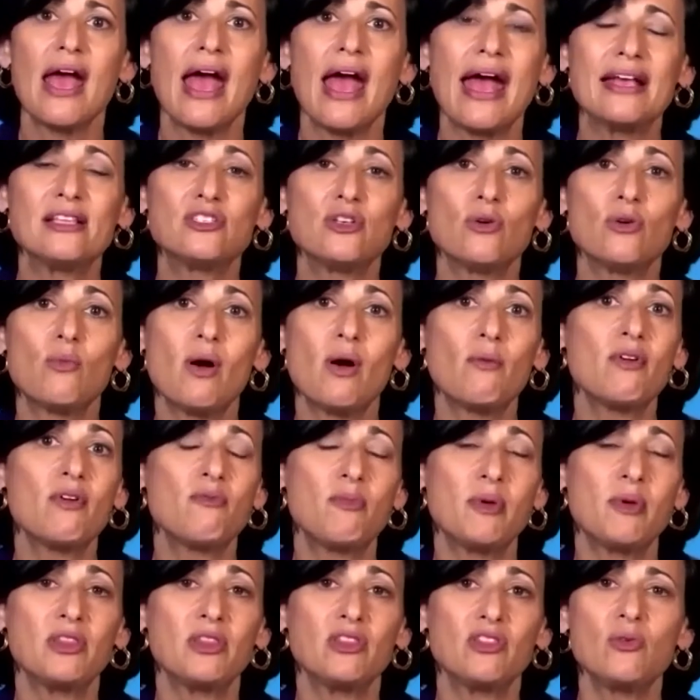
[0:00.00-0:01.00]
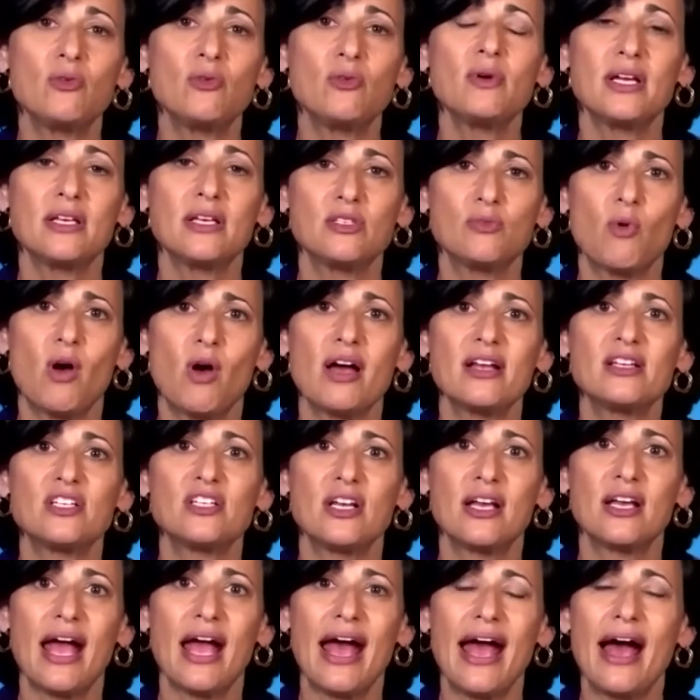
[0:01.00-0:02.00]
And so what we've been doing is
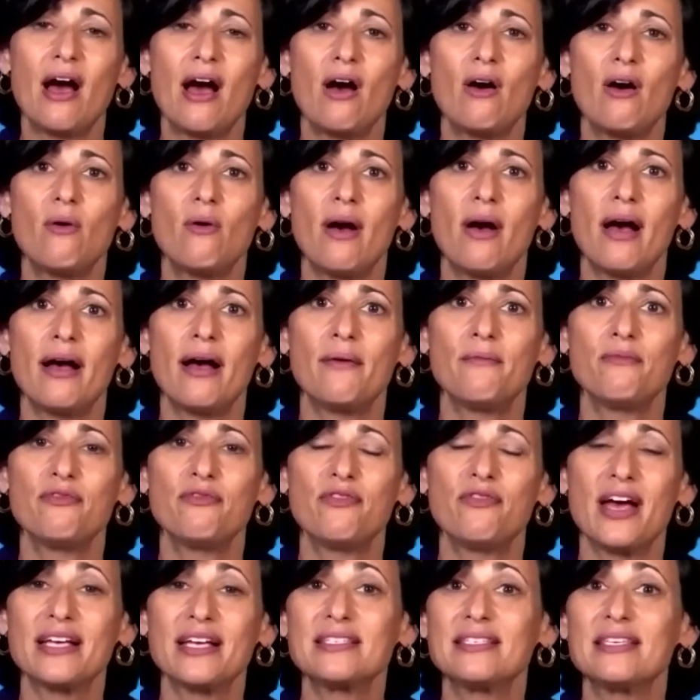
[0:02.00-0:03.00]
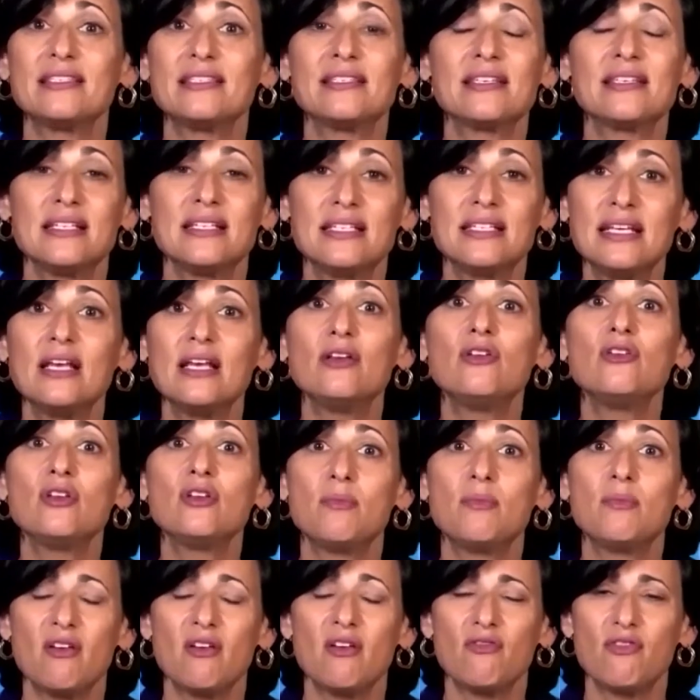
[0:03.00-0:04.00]
watching how vaccines continue to
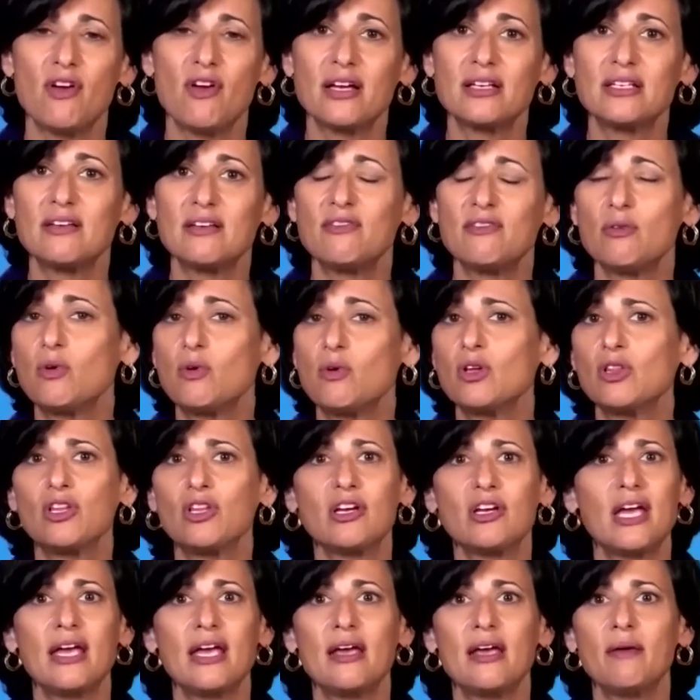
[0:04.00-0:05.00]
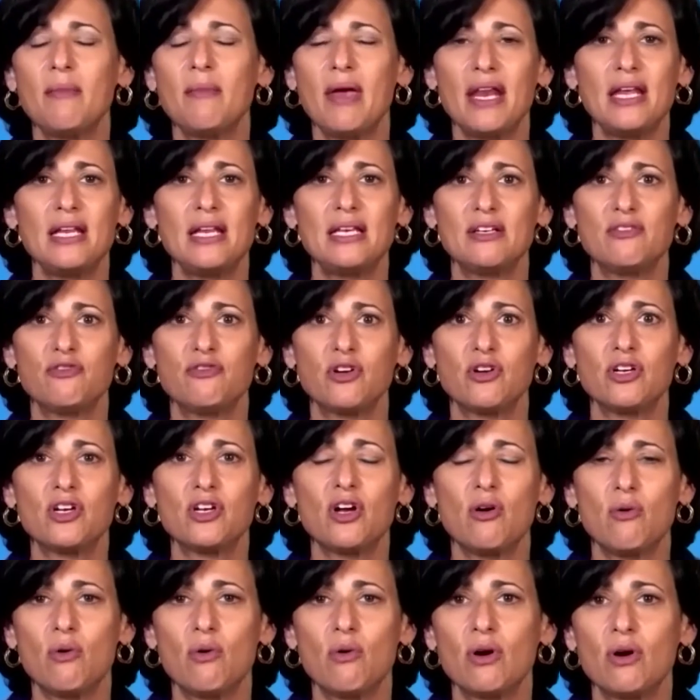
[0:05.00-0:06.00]
be effective. And we're looking in many different
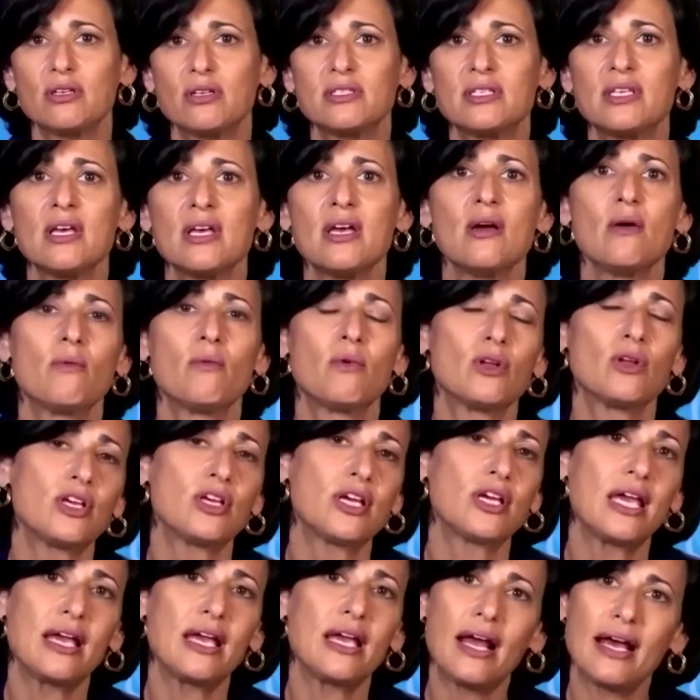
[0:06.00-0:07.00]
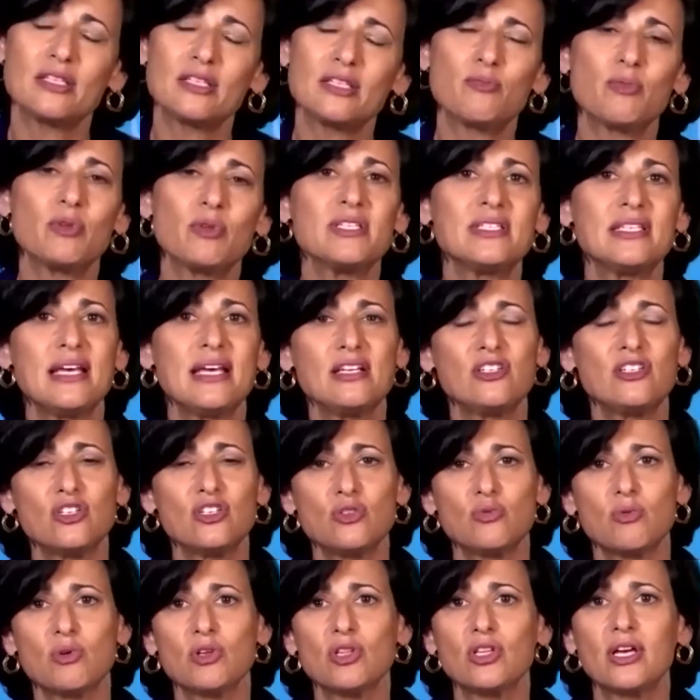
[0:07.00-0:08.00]
cohorts. We're looking at hospitalizations,
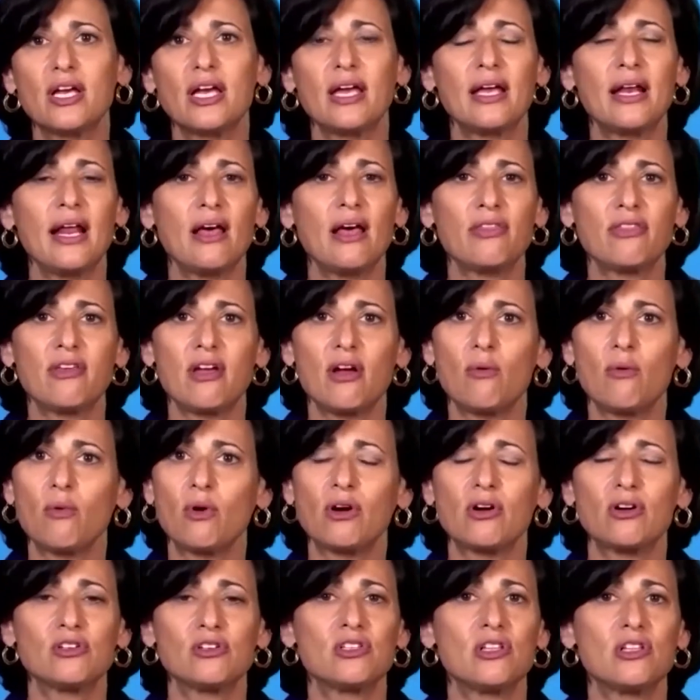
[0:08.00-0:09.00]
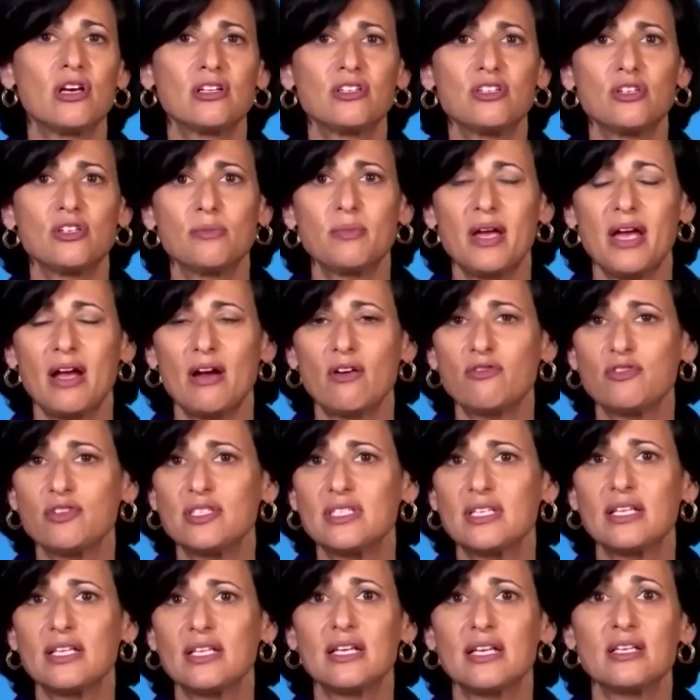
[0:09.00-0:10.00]
we're looking at healthcare workers, long-term care
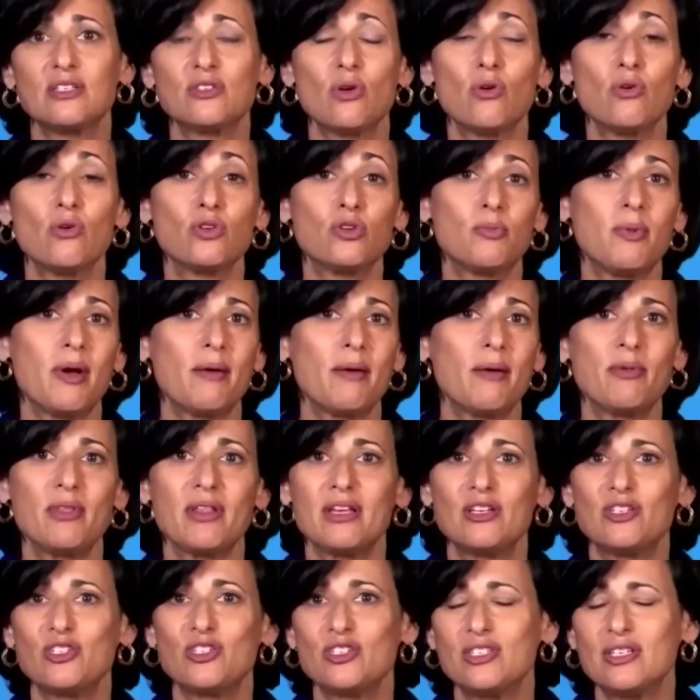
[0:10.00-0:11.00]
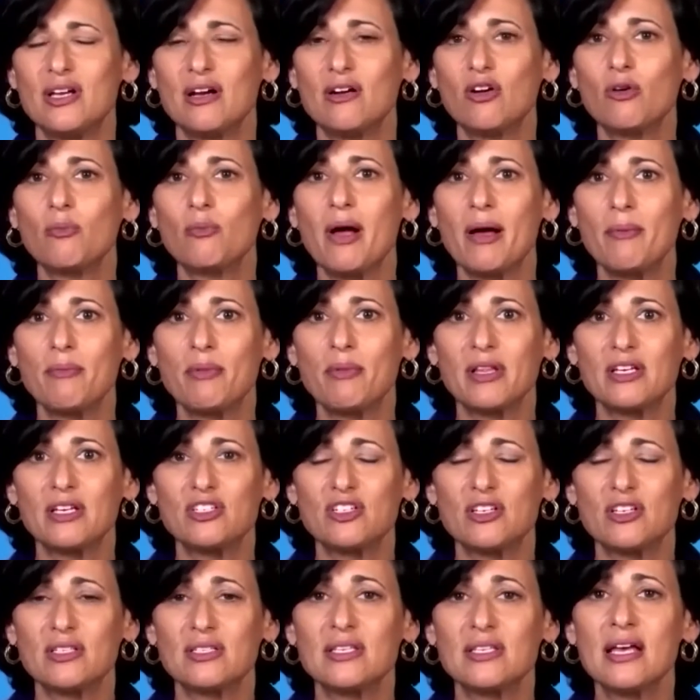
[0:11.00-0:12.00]
facilities, older populations, younger
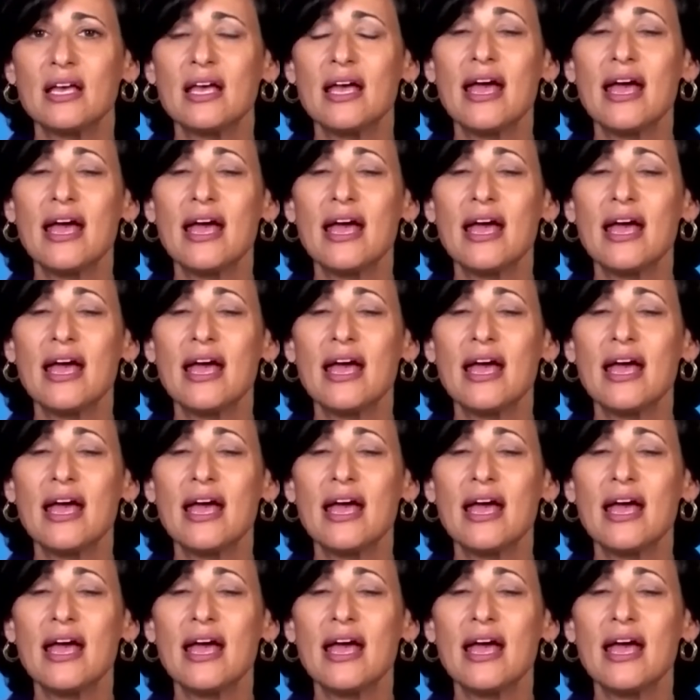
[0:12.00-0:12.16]
populations.